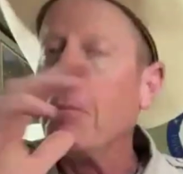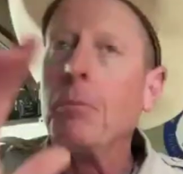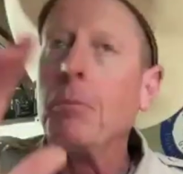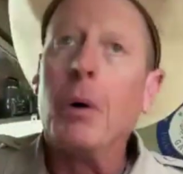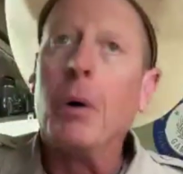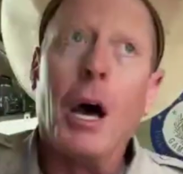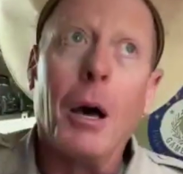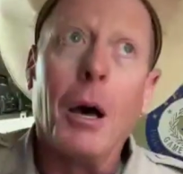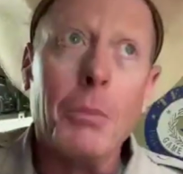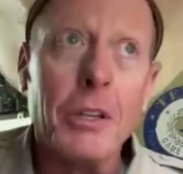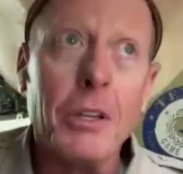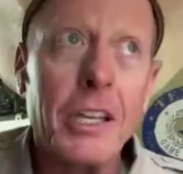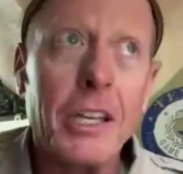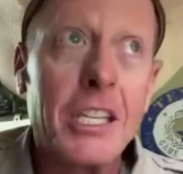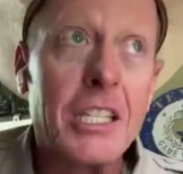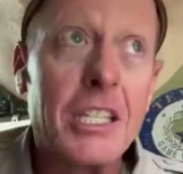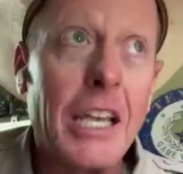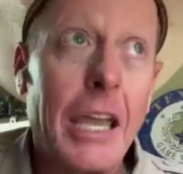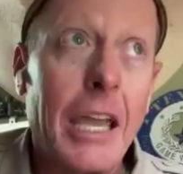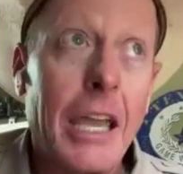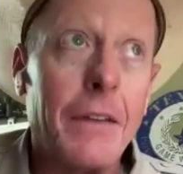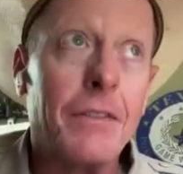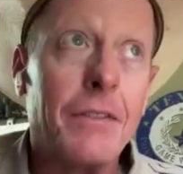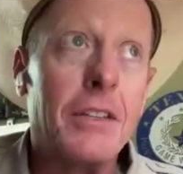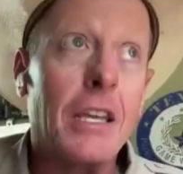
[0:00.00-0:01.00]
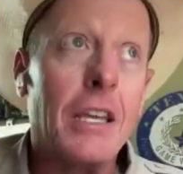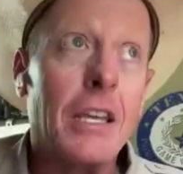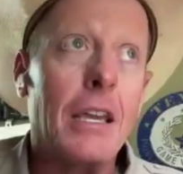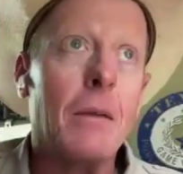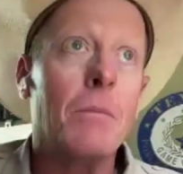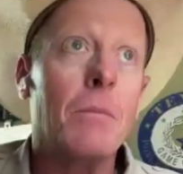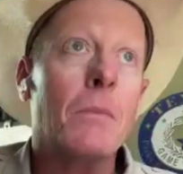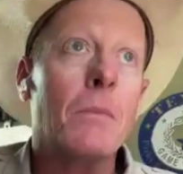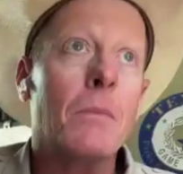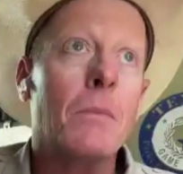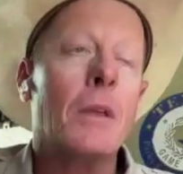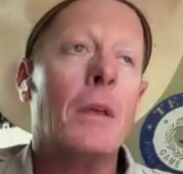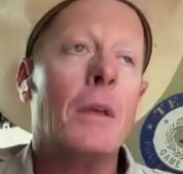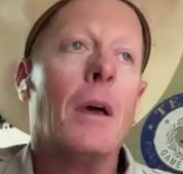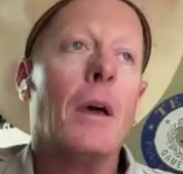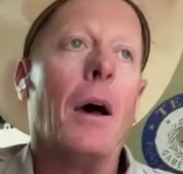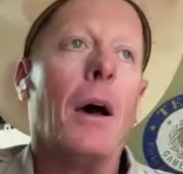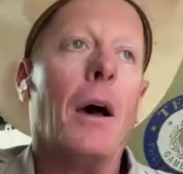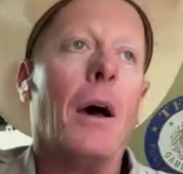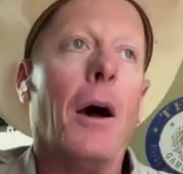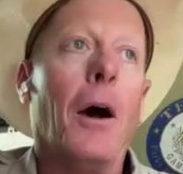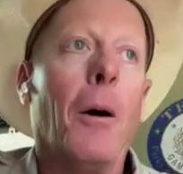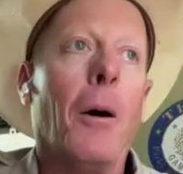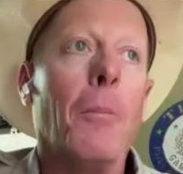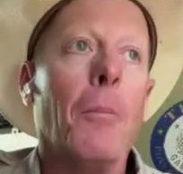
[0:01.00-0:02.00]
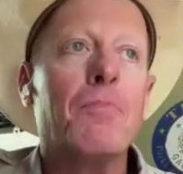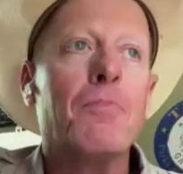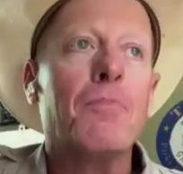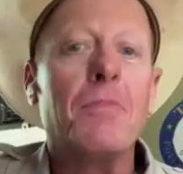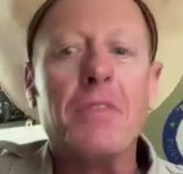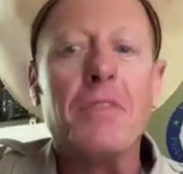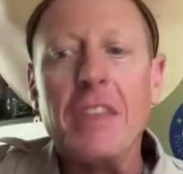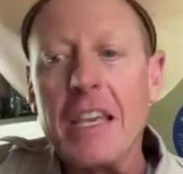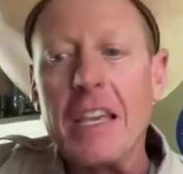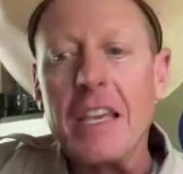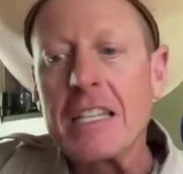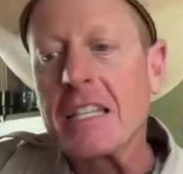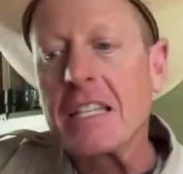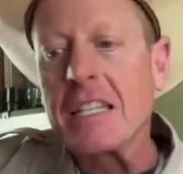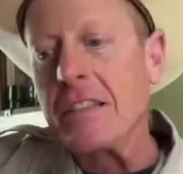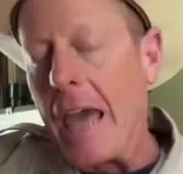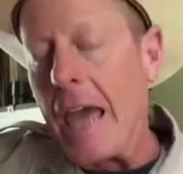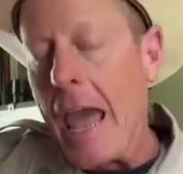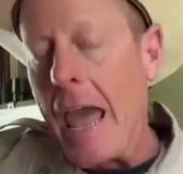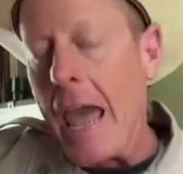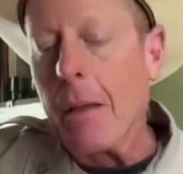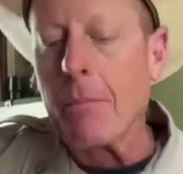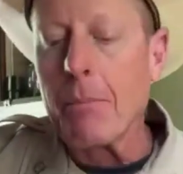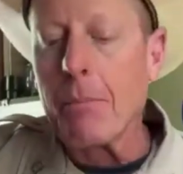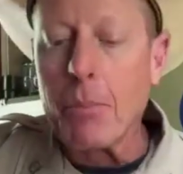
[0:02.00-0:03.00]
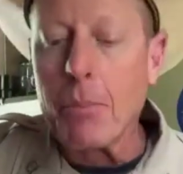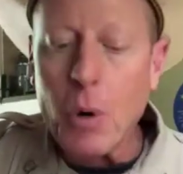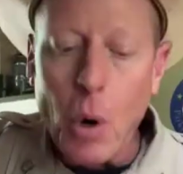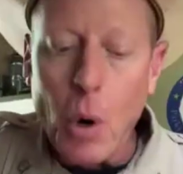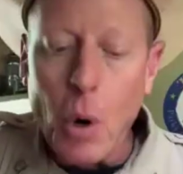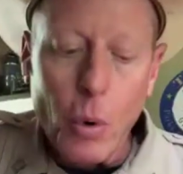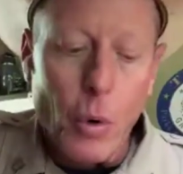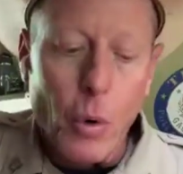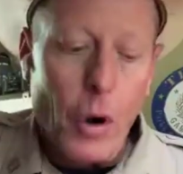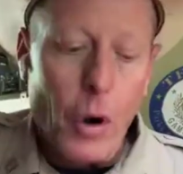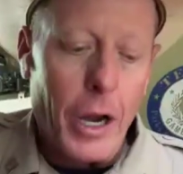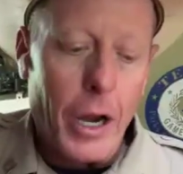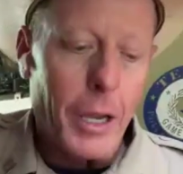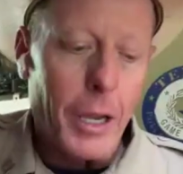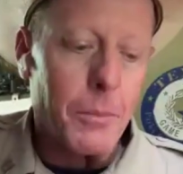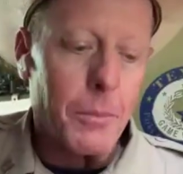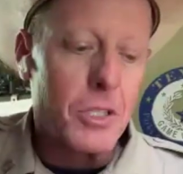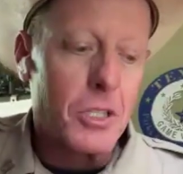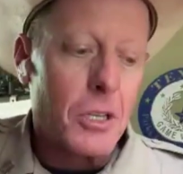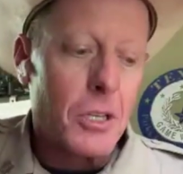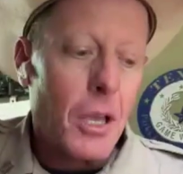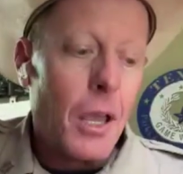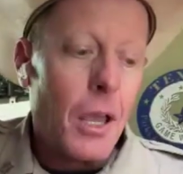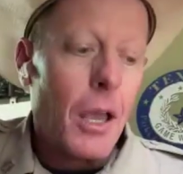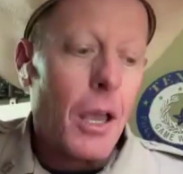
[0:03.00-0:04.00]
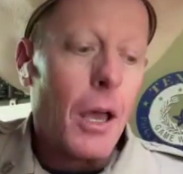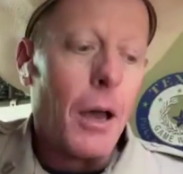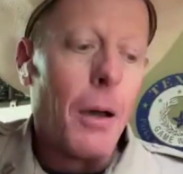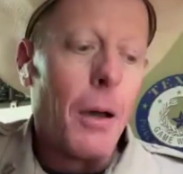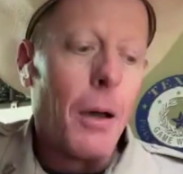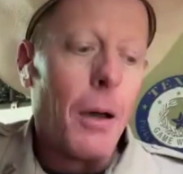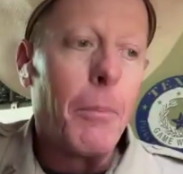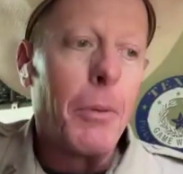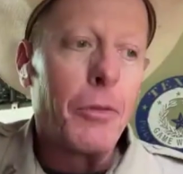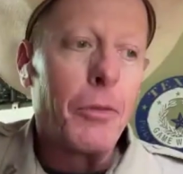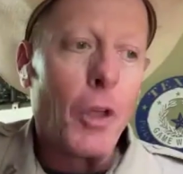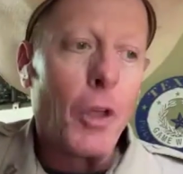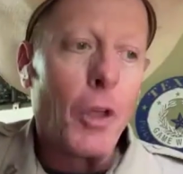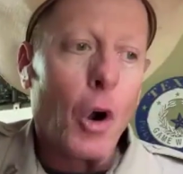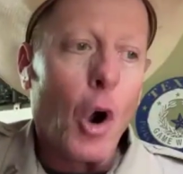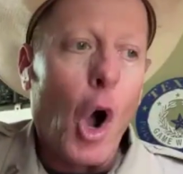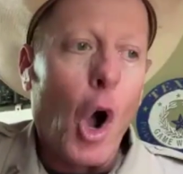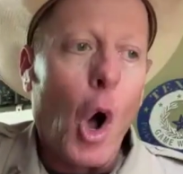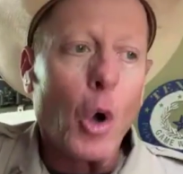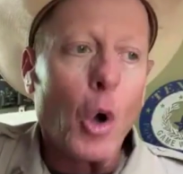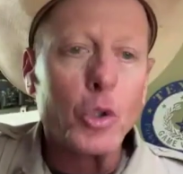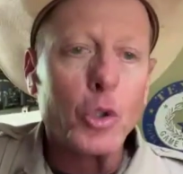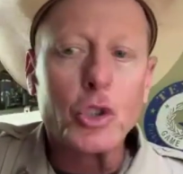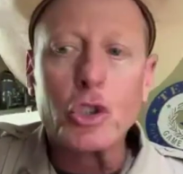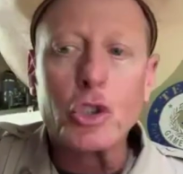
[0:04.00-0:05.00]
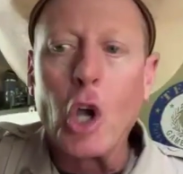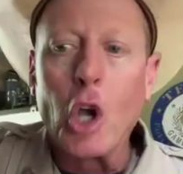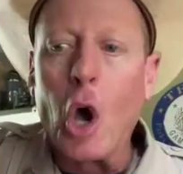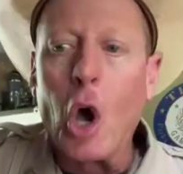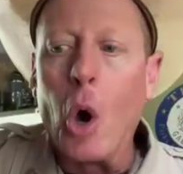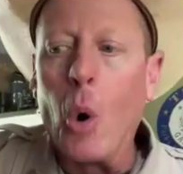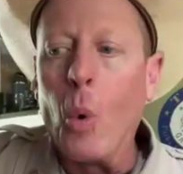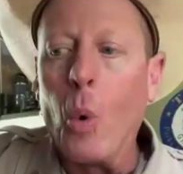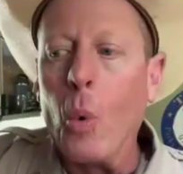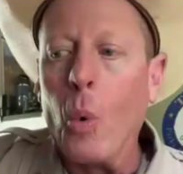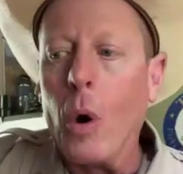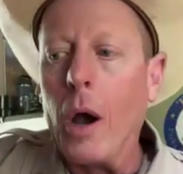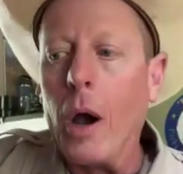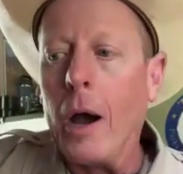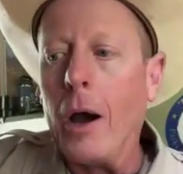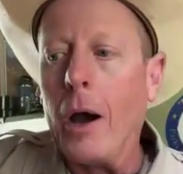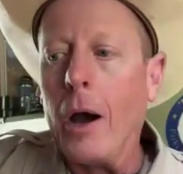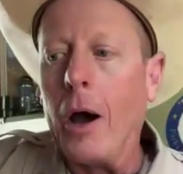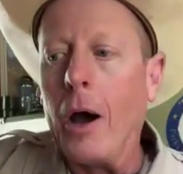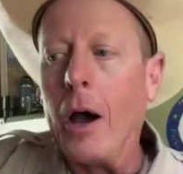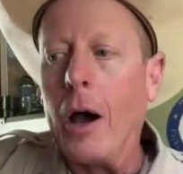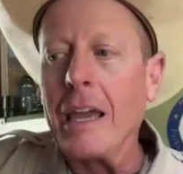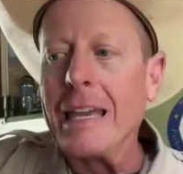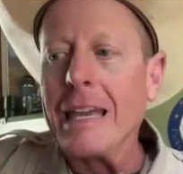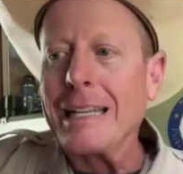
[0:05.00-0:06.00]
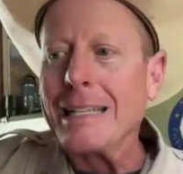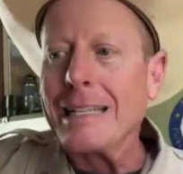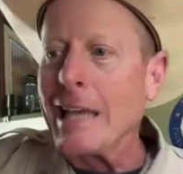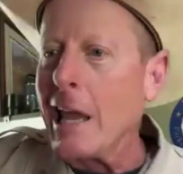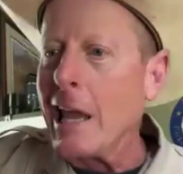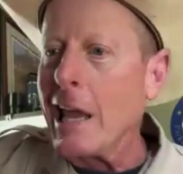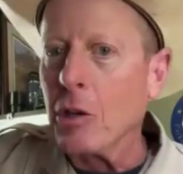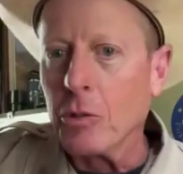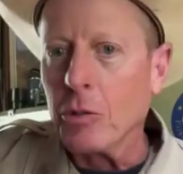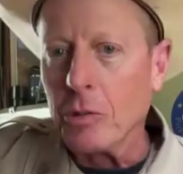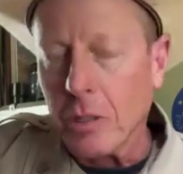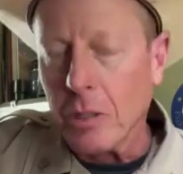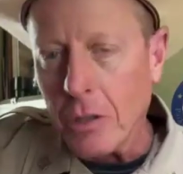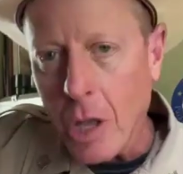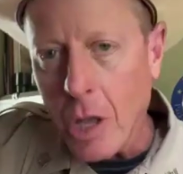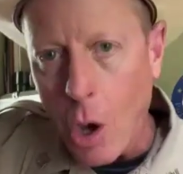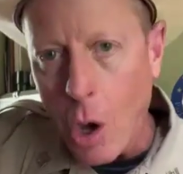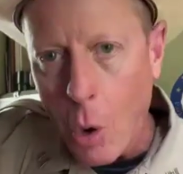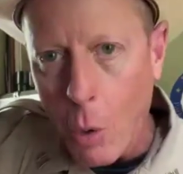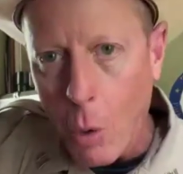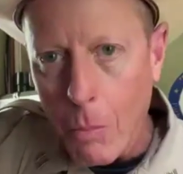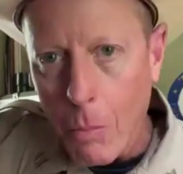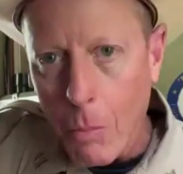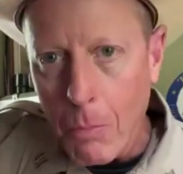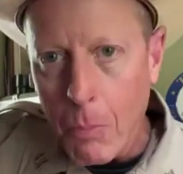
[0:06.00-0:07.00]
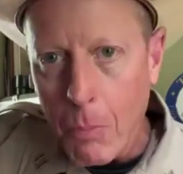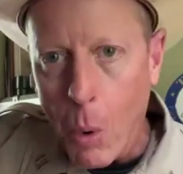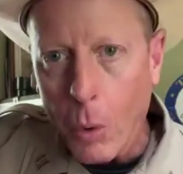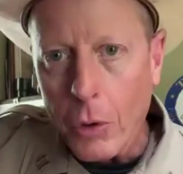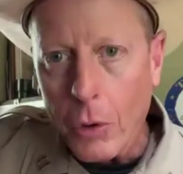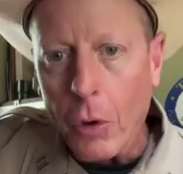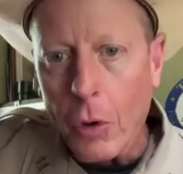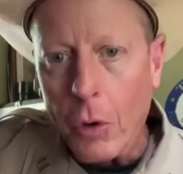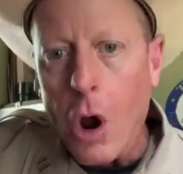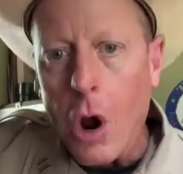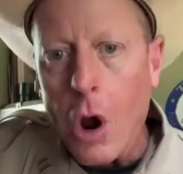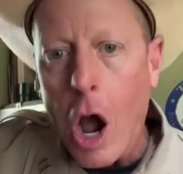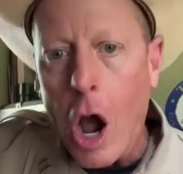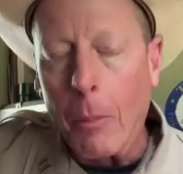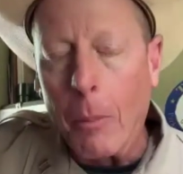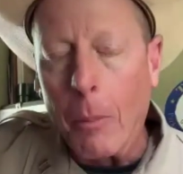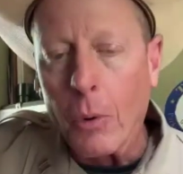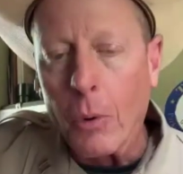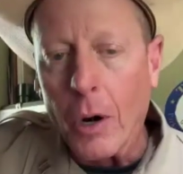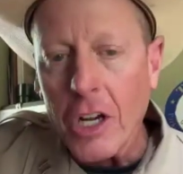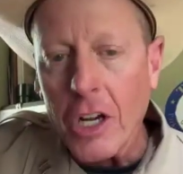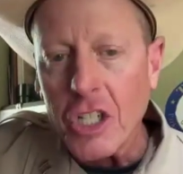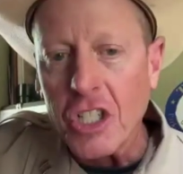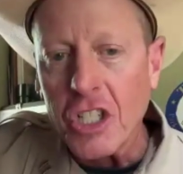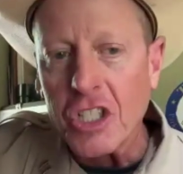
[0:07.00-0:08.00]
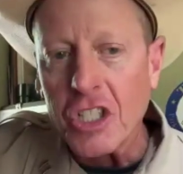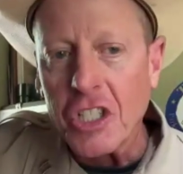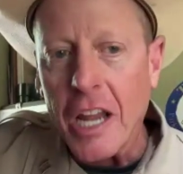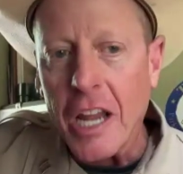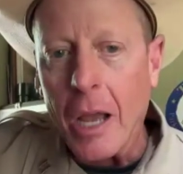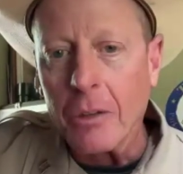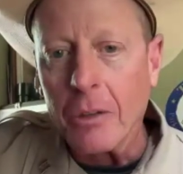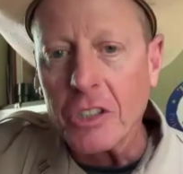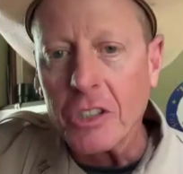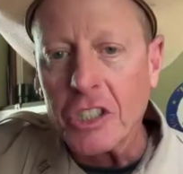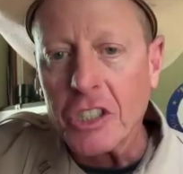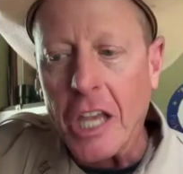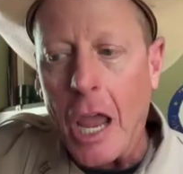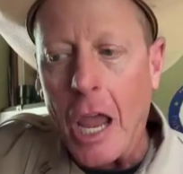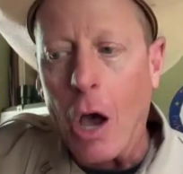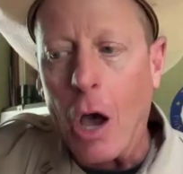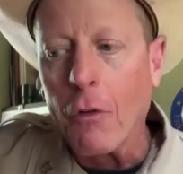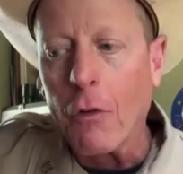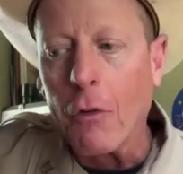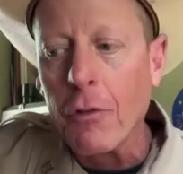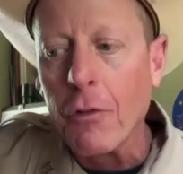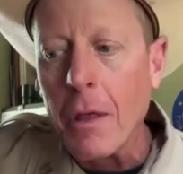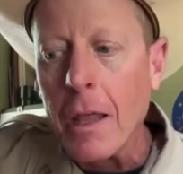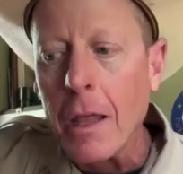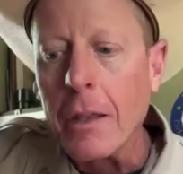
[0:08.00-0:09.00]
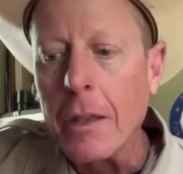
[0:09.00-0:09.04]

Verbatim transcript: public safety, um, this that programs but they're also uh, entangled in the whole border operations down south.